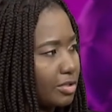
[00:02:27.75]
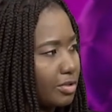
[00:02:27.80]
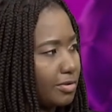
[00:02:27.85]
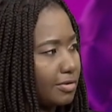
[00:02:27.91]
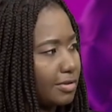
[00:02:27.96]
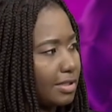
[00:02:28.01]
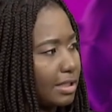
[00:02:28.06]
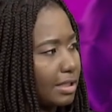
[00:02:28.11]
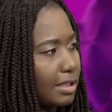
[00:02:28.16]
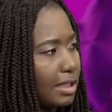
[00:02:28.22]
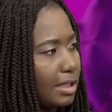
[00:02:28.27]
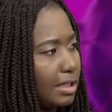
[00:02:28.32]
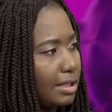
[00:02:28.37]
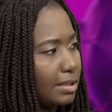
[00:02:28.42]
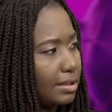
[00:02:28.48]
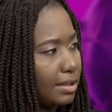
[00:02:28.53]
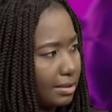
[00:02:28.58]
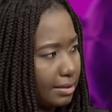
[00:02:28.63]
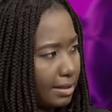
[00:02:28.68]
do you think
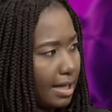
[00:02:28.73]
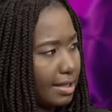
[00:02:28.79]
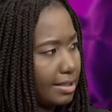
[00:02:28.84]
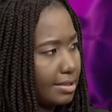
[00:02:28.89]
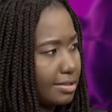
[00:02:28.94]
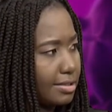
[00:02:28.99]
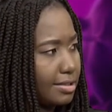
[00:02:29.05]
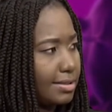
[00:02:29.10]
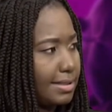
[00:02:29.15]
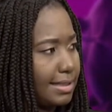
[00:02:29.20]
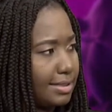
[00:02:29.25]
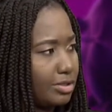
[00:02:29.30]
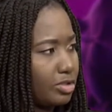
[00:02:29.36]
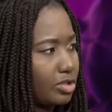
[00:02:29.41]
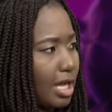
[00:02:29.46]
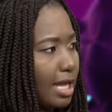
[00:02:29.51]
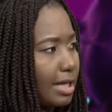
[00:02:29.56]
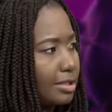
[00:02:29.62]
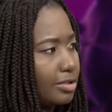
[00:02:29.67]
that that is still a
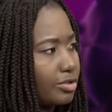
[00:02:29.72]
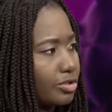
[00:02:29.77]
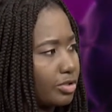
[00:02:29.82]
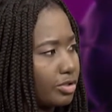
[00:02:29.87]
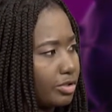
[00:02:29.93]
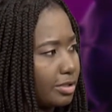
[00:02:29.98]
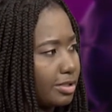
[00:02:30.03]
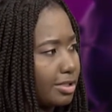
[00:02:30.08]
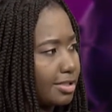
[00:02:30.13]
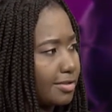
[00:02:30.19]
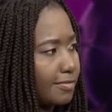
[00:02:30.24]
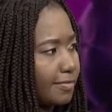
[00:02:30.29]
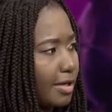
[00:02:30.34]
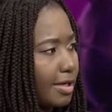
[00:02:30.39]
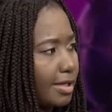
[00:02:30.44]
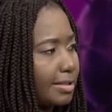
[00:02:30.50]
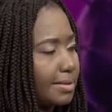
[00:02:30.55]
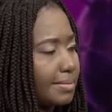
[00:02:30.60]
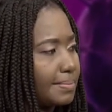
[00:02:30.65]
challenge to Yes,
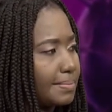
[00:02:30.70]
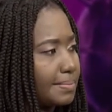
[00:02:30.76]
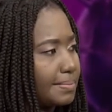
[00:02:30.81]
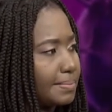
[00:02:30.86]
it's a,